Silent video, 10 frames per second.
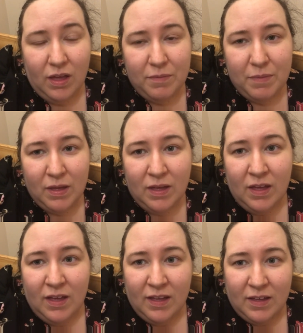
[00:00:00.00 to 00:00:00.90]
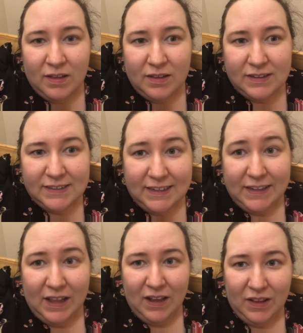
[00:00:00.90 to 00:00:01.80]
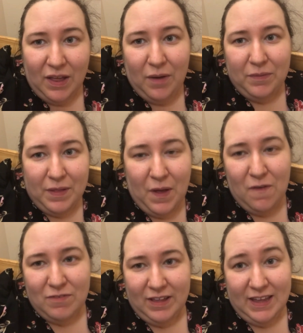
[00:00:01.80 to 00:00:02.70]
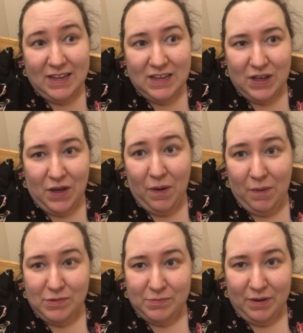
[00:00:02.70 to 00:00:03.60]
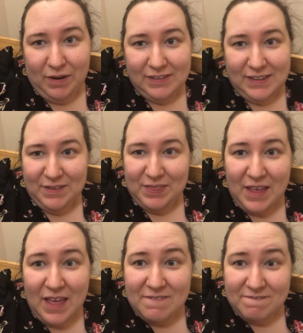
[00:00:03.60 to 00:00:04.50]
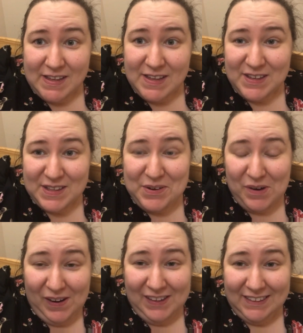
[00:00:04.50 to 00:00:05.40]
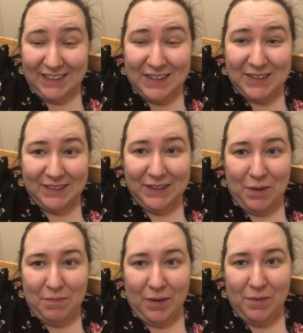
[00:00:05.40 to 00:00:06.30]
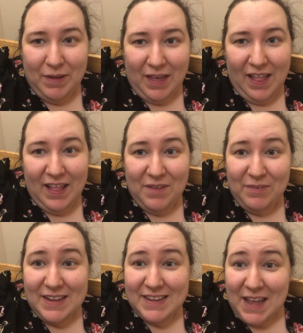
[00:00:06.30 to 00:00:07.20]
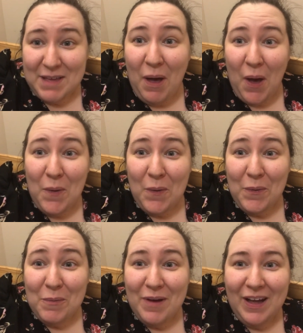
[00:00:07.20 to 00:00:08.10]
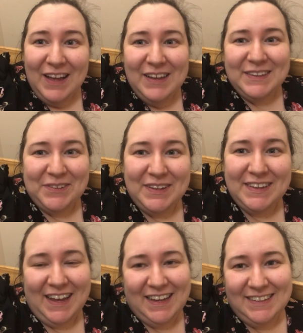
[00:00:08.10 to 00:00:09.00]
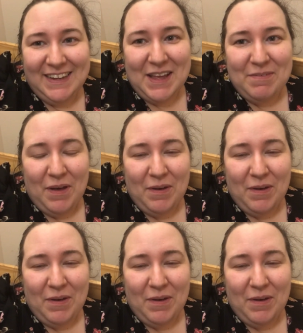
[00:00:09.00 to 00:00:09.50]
um, still low, then hopefully he can go home tomorrow. So fingers crossed it doesn't go back up again and then we can take him home so excited to take him